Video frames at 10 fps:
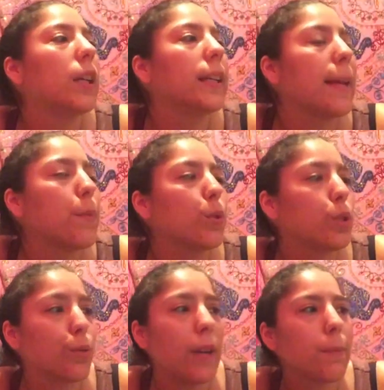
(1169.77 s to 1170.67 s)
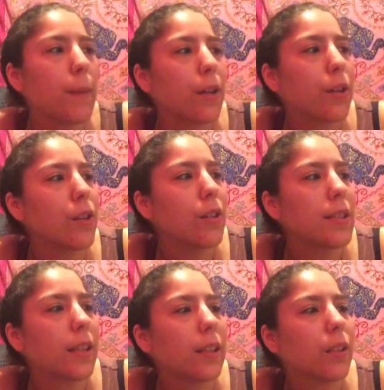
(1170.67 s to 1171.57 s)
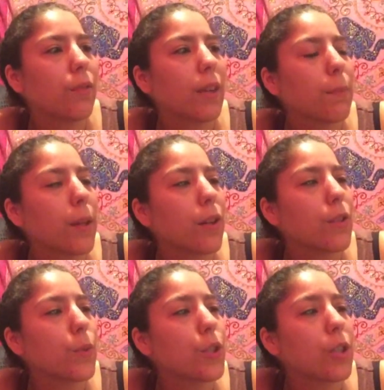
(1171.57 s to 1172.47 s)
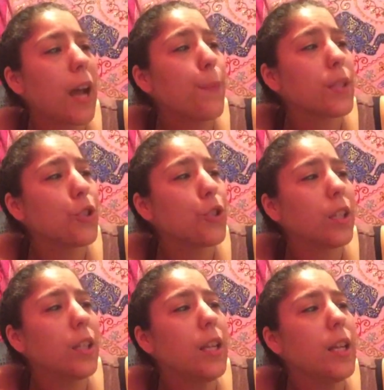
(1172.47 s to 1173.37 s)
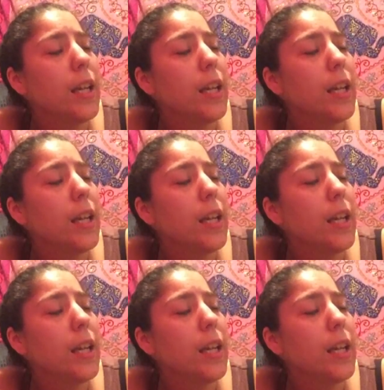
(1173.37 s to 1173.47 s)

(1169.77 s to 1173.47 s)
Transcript: enable the direct monitor, set the direct monitor switch to on position,